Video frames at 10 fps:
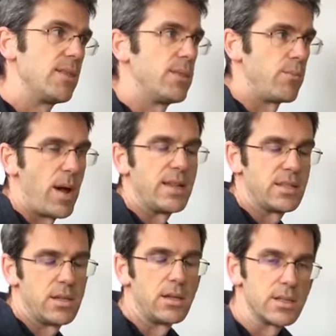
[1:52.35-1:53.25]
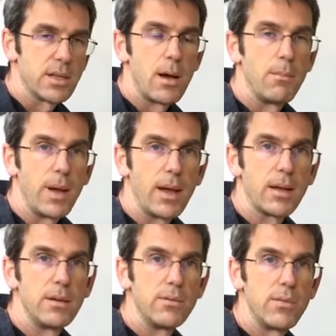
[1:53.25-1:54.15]
the pain starts to come back
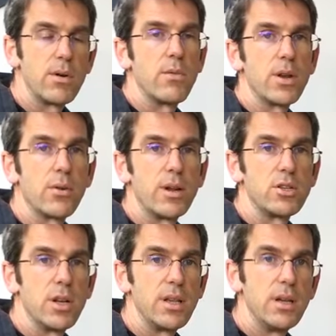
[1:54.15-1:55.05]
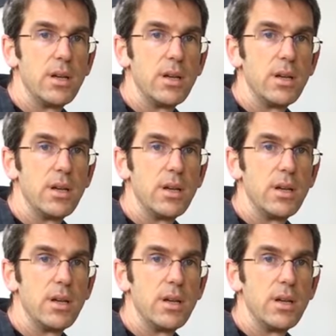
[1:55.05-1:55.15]
very, very gradually.